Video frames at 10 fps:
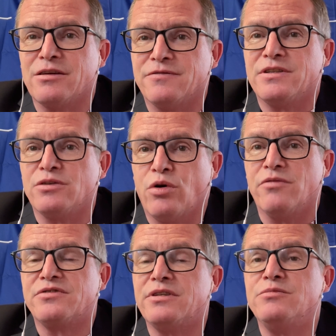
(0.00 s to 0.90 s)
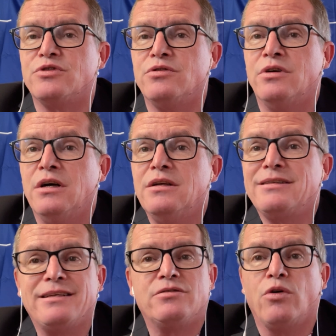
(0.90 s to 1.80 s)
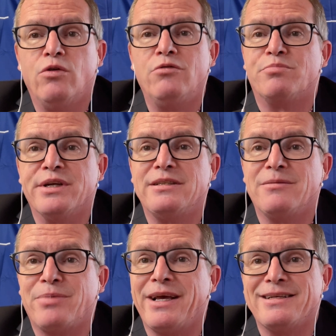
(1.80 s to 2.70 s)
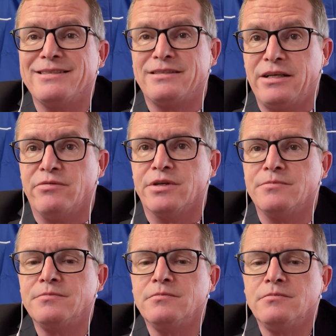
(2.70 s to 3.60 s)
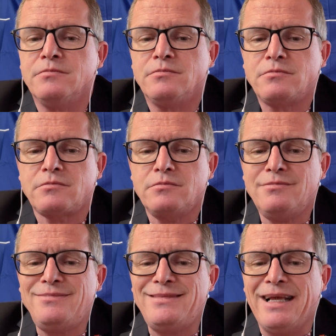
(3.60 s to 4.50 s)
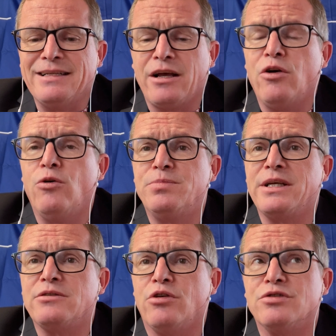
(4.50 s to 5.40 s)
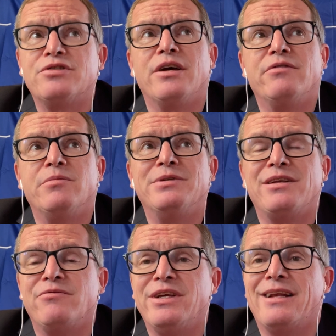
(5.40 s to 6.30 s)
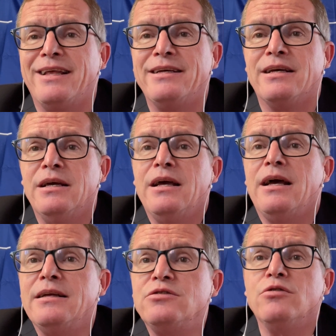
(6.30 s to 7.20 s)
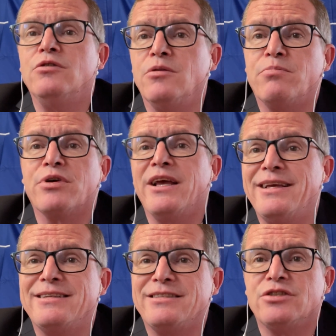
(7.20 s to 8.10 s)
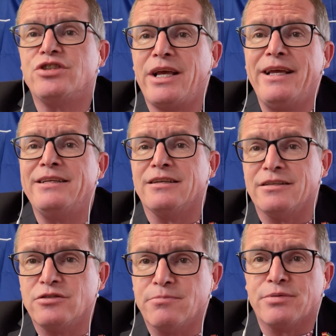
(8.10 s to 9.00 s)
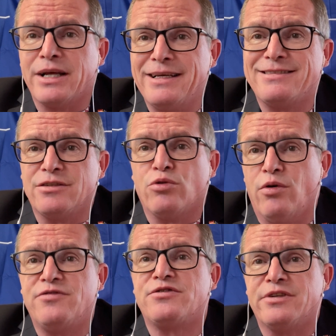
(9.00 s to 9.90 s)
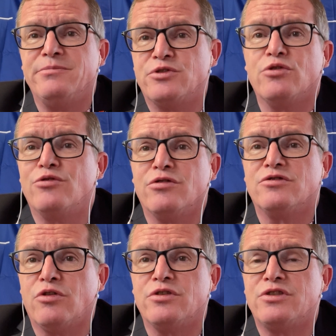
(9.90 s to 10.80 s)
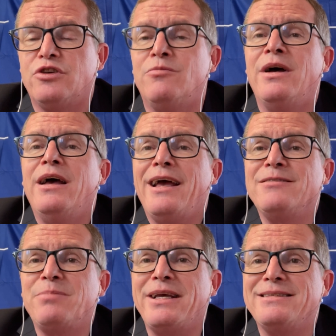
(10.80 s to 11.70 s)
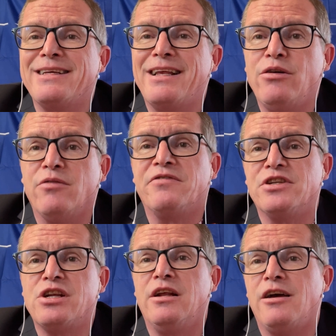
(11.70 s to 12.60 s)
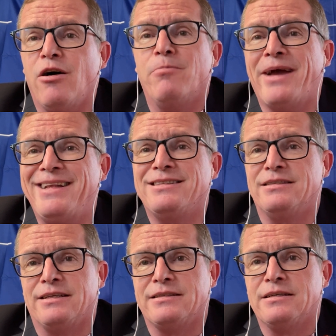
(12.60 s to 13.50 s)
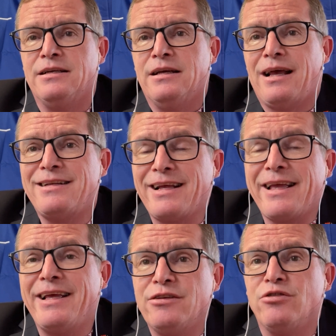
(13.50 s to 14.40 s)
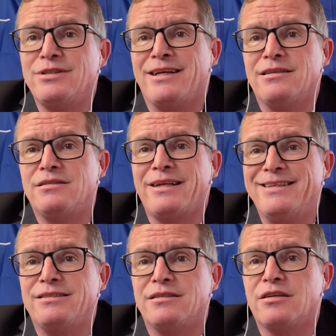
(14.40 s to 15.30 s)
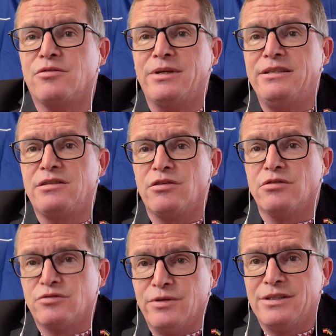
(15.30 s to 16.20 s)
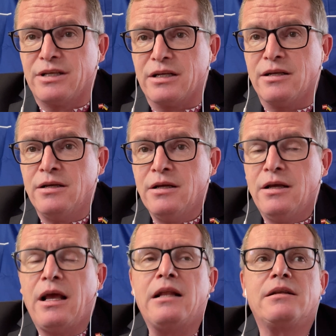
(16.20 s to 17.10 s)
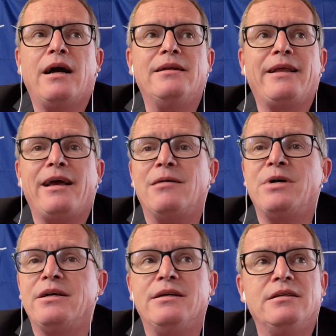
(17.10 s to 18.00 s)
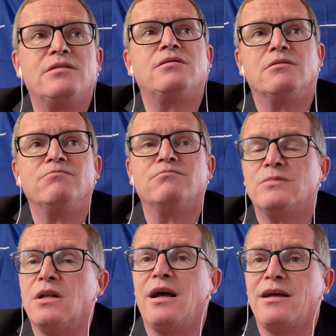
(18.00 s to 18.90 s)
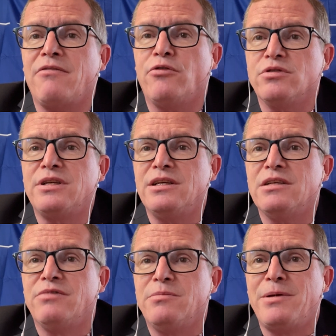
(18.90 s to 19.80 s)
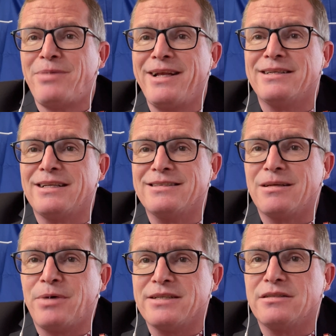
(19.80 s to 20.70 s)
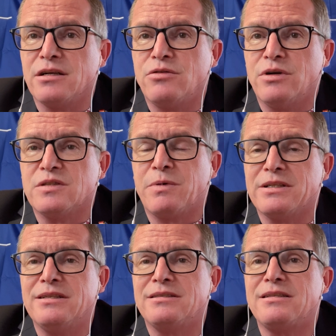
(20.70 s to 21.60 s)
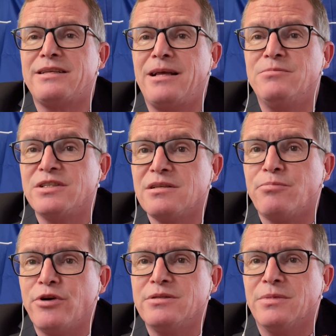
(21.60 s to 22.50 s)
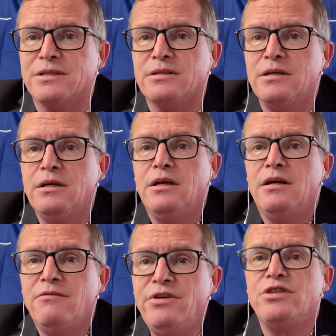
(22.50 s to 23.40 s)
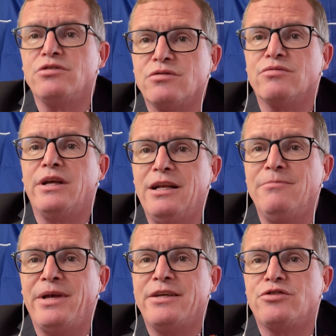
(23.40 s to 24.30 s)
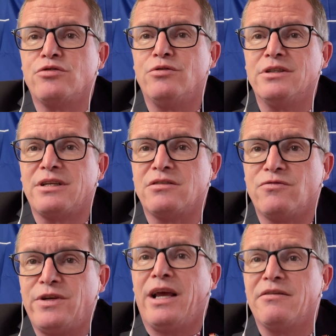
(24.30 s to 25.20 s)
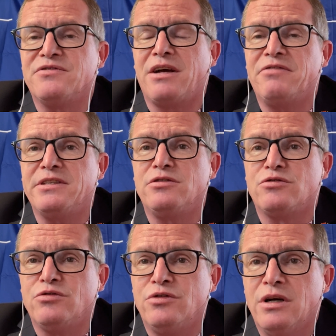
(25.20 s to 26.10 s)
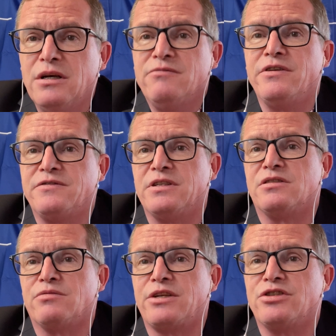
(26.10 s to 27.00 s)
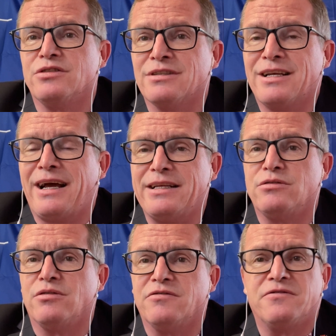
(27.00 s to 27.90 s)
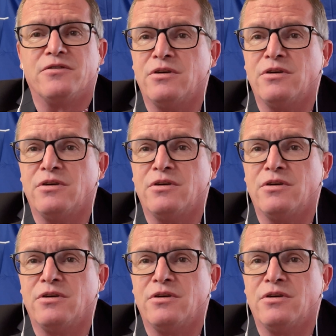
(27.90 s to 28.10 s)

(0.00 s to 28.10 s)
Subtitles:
of the Nord Stream 2, that's all pretty bad and evil. And I hope that Austria will be the weak link to break the chain, to break the Nord Stream 2 consortium and basically officially abandon it. And I cannot understand that the Greens are not doing that. And Karl Nehammer is, I thought he will be better than Sebastian Kurz, but he's the same disappointment. We should really make sure that we have nothing to do with this Russian kind of